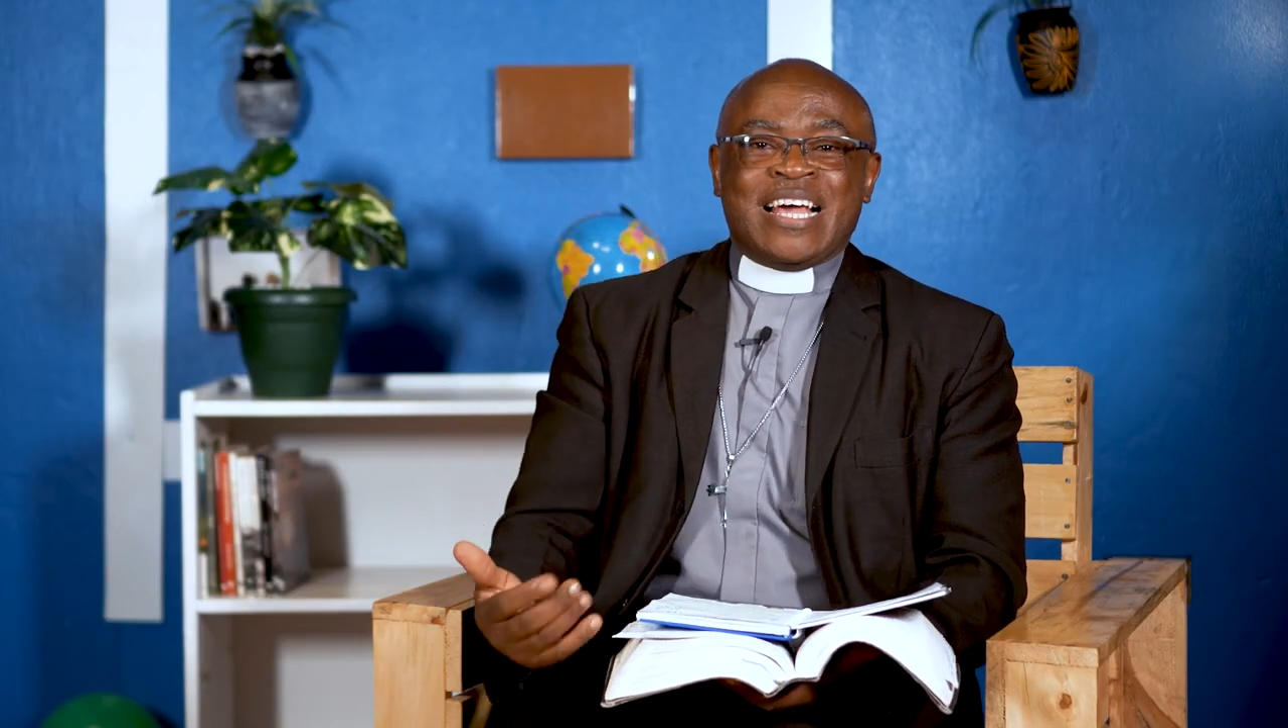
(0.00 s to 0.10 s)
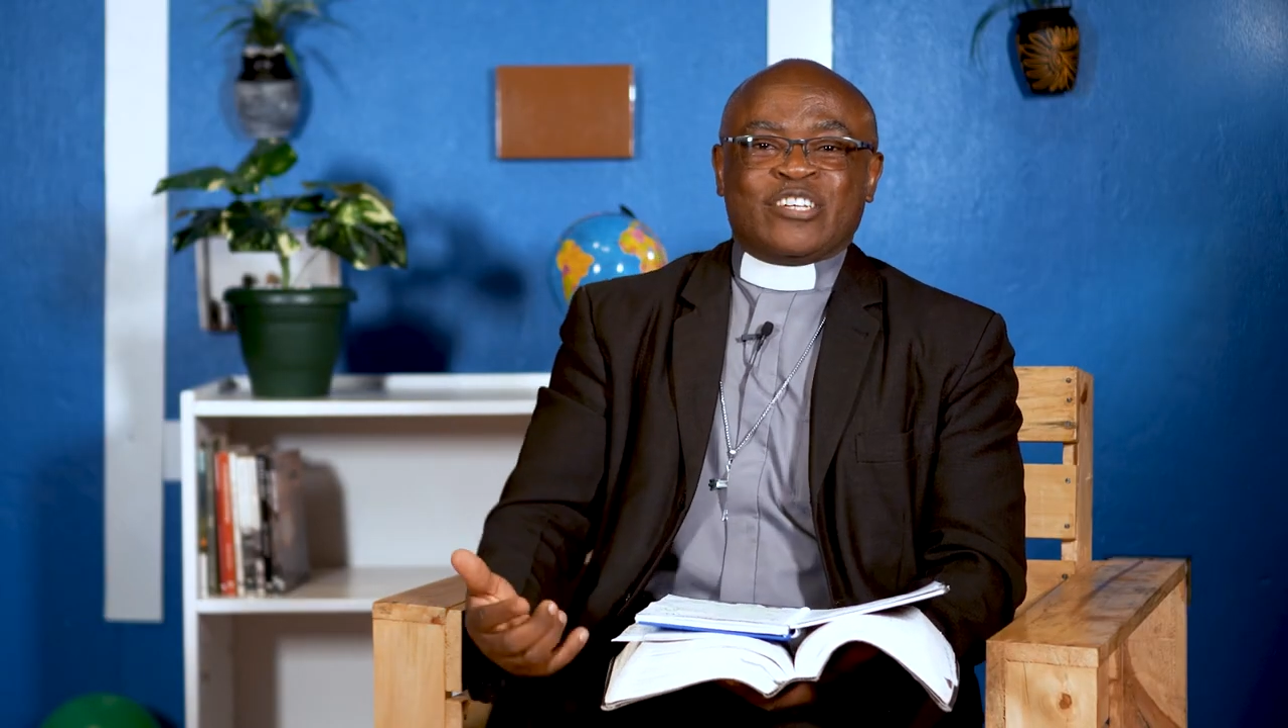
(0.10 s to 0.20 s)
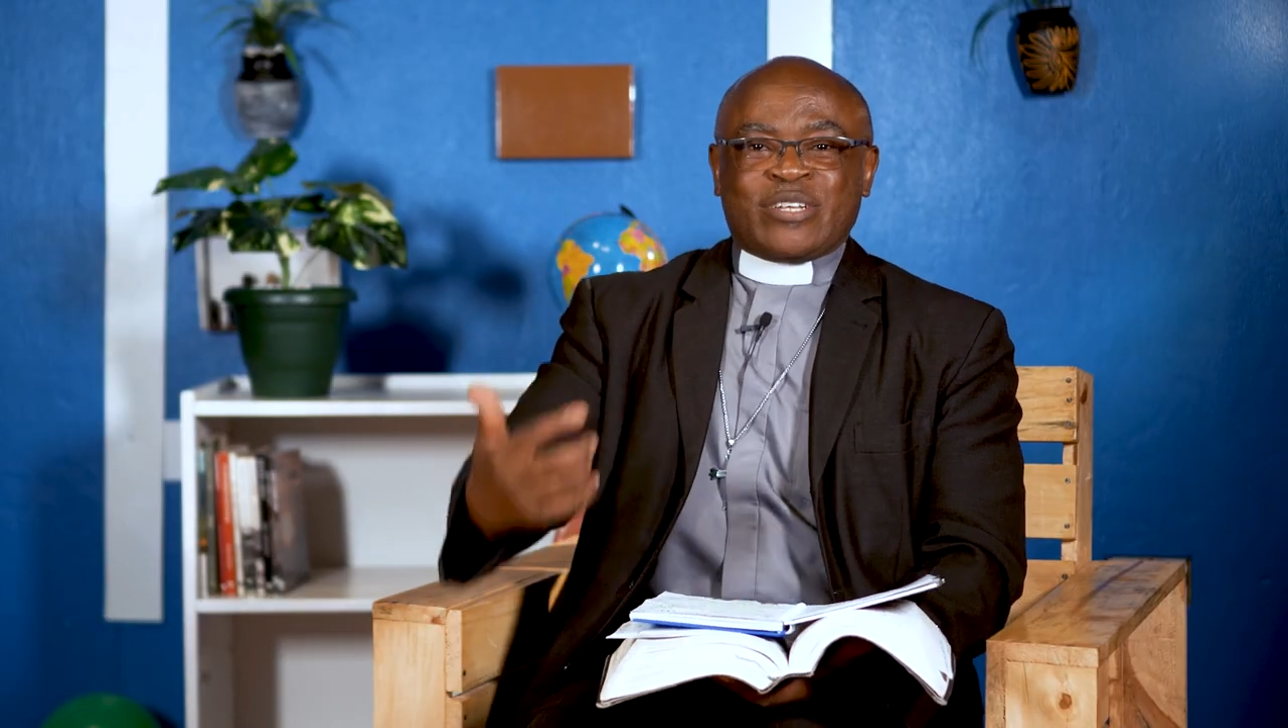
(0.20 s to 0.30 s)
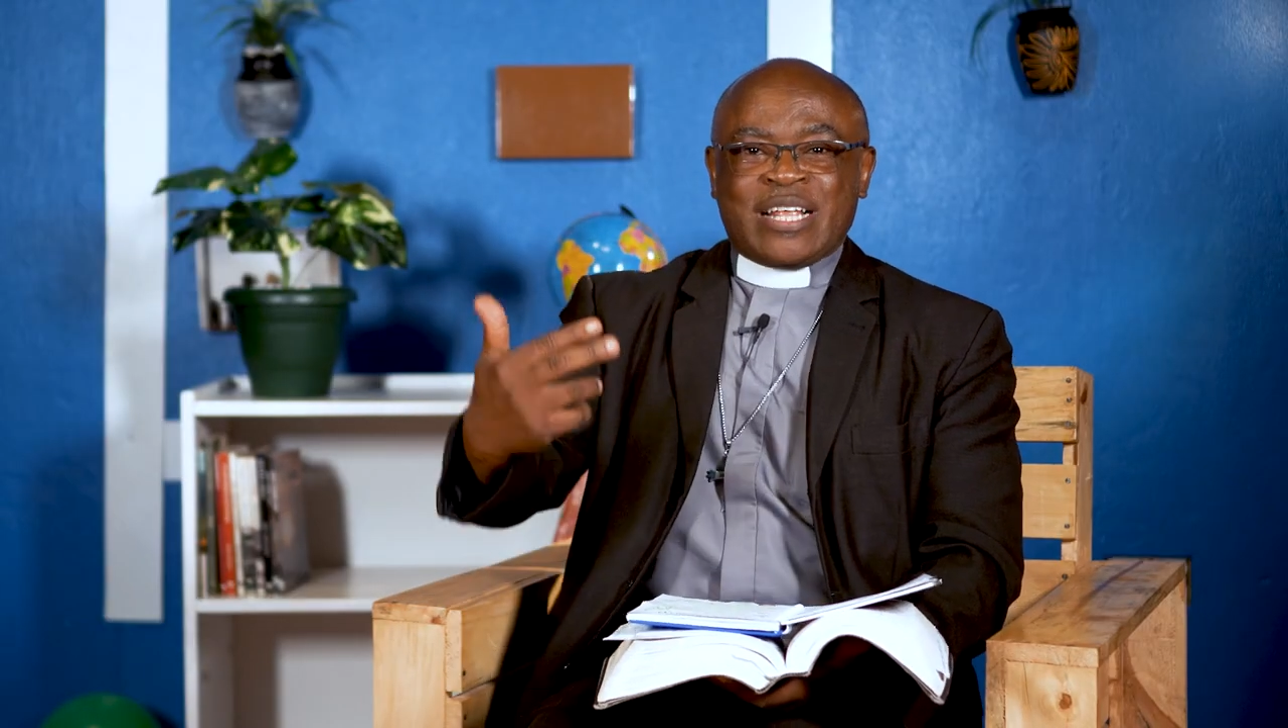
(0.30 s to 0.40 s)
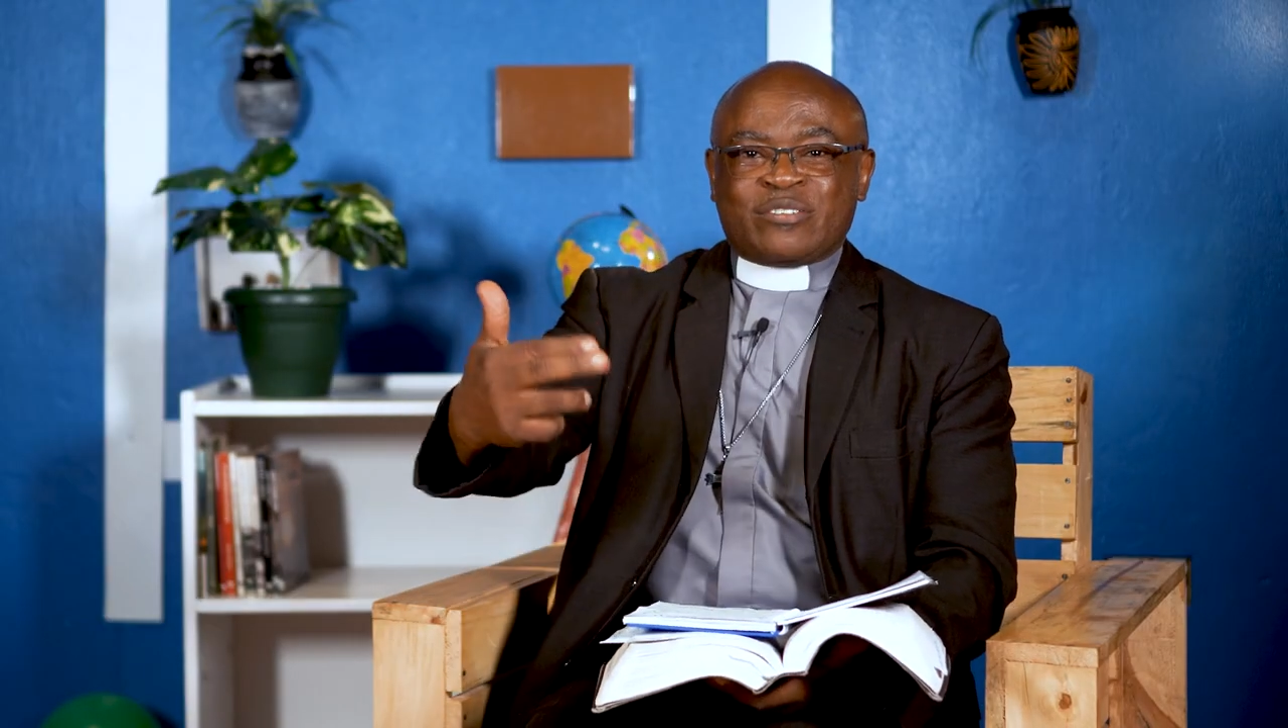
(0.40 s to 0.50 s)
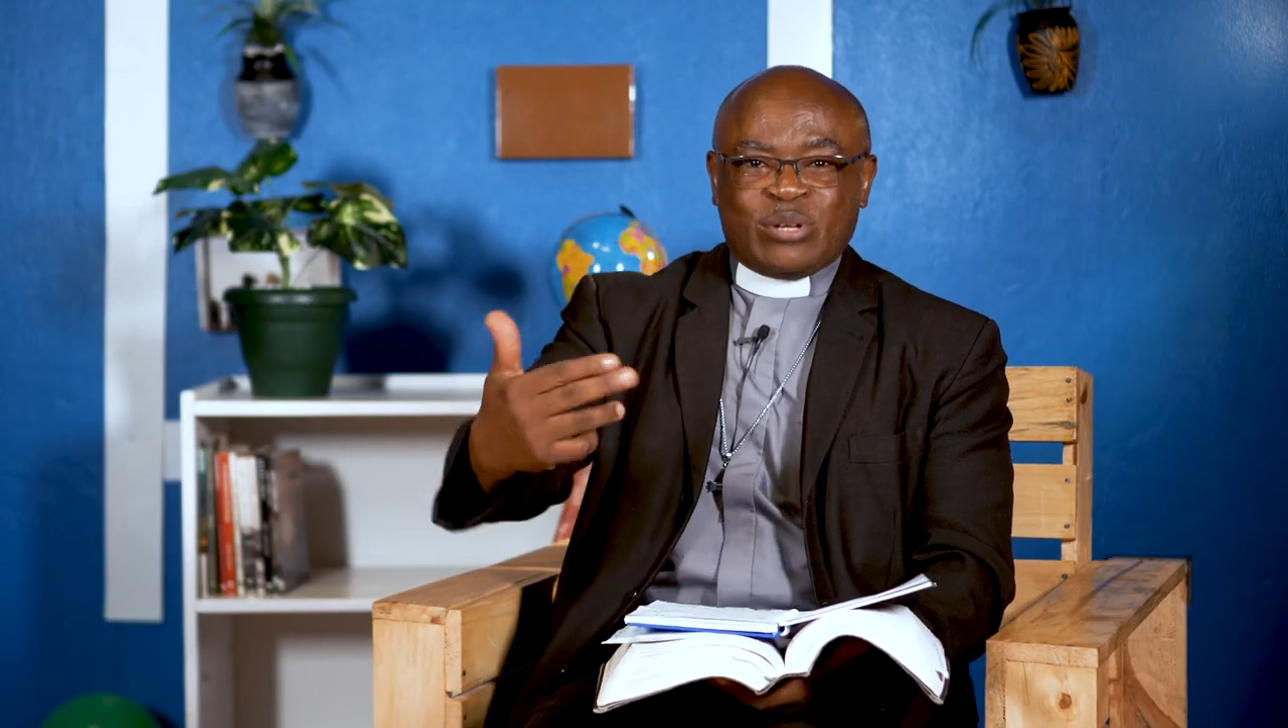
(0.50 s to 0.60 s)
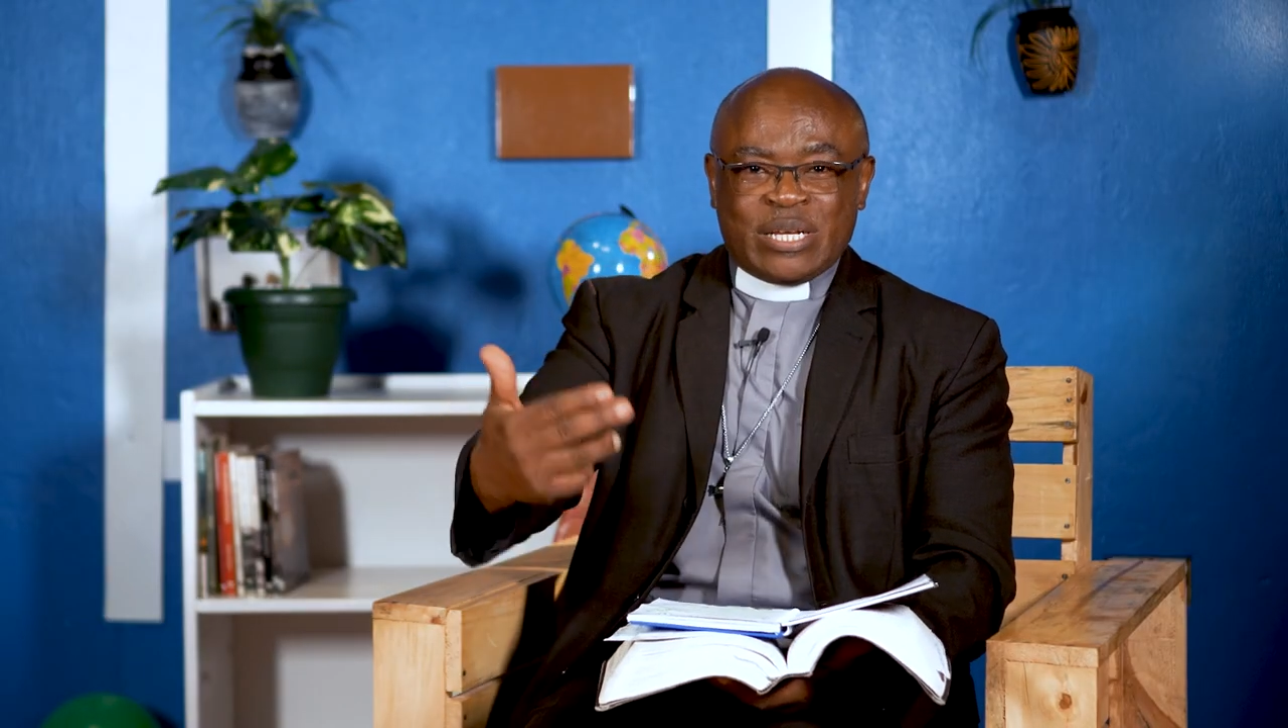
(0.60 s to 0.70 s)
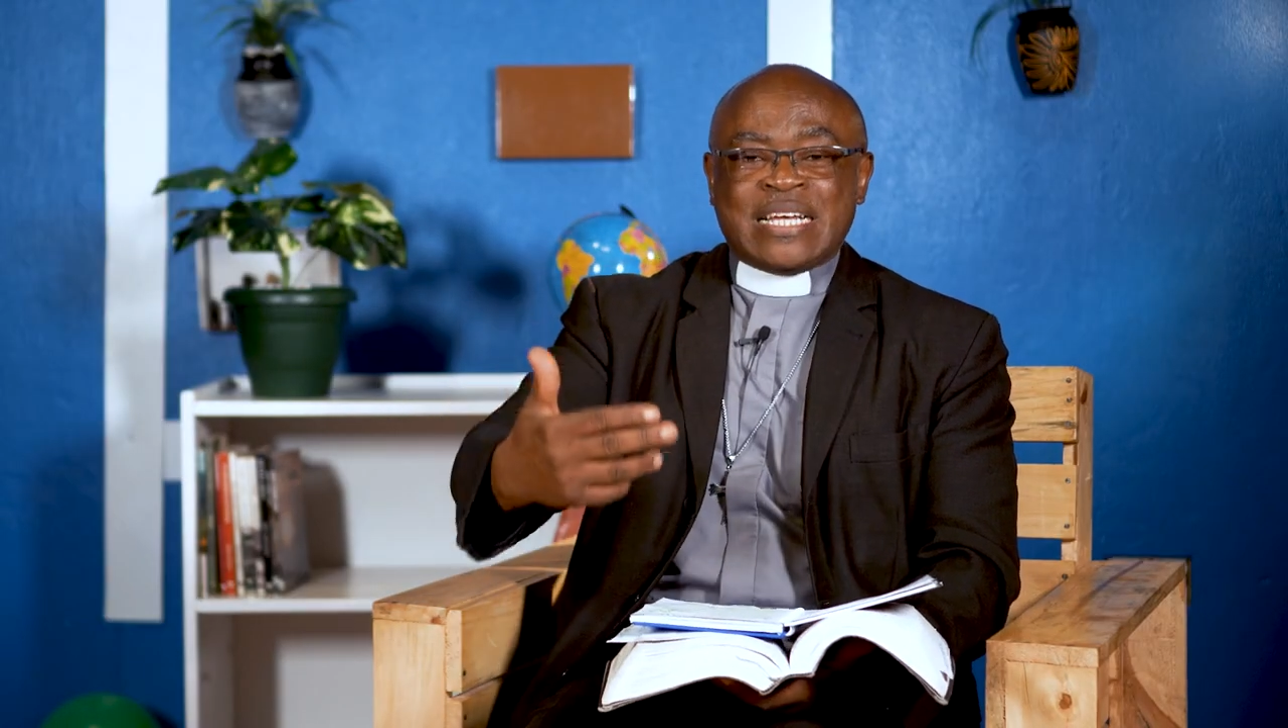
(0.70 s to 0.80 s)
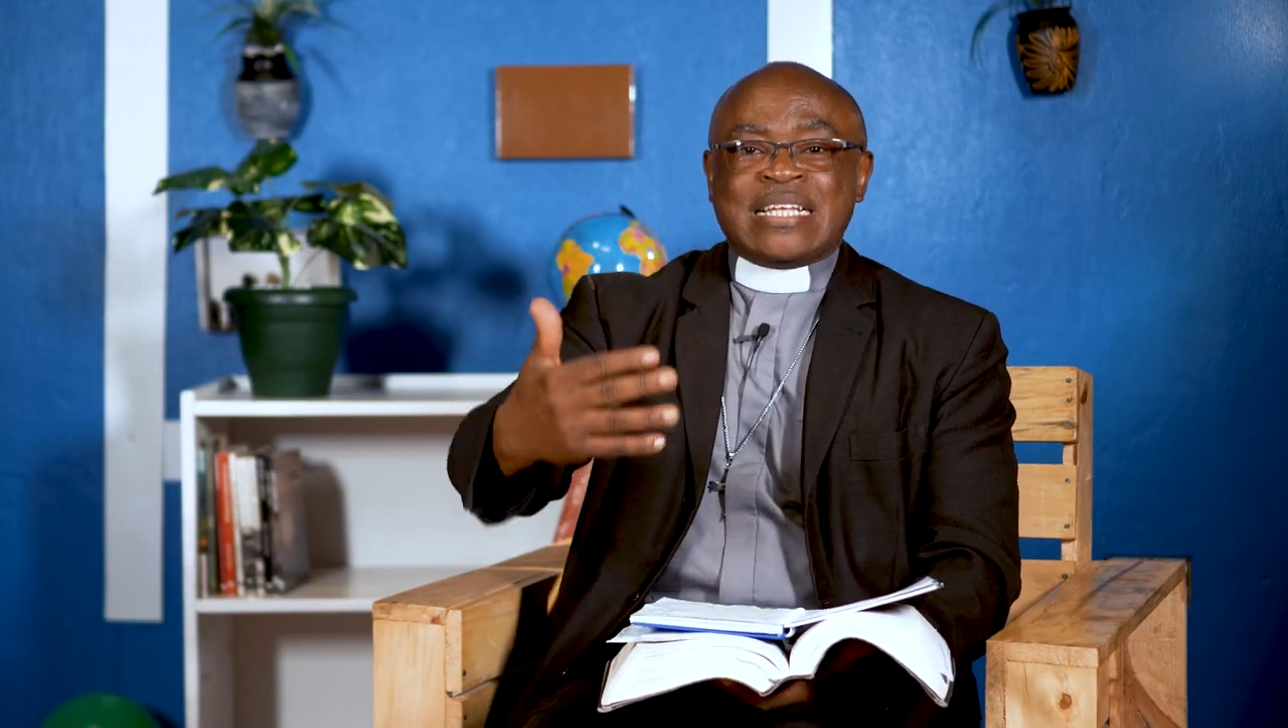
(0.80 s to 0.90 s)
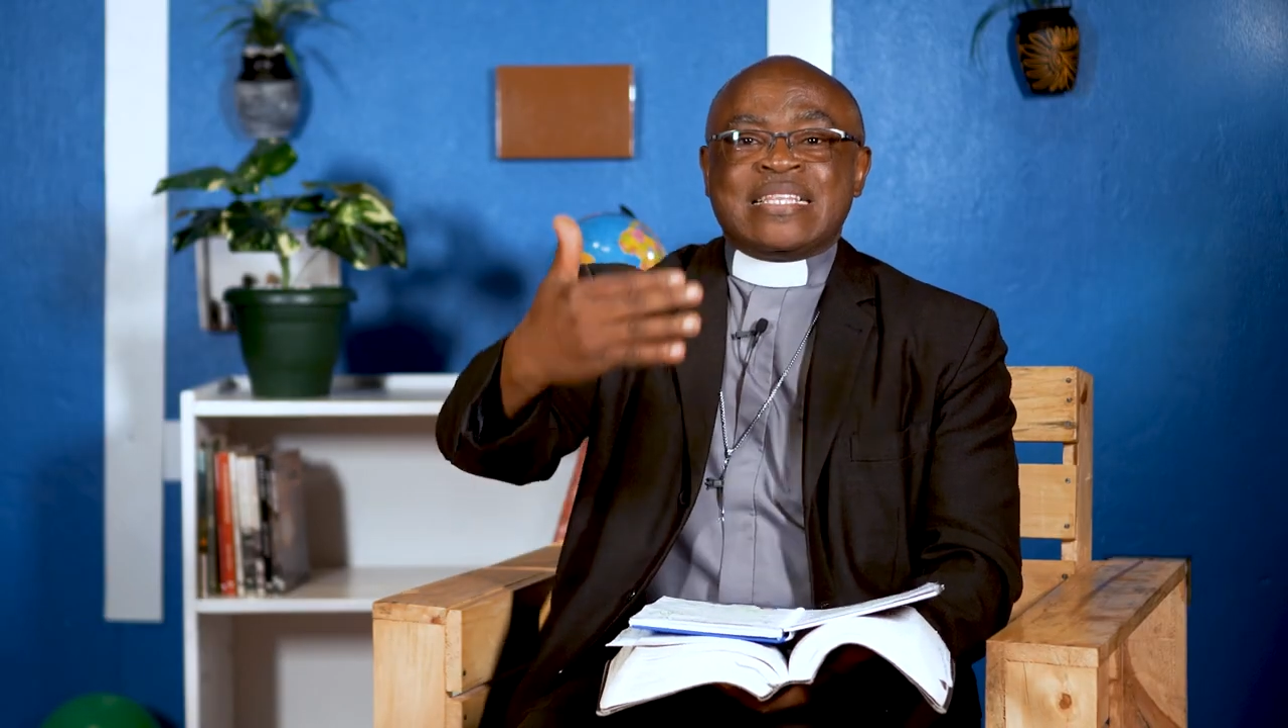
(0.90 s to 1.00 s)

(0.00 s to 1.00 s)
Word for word: So that actually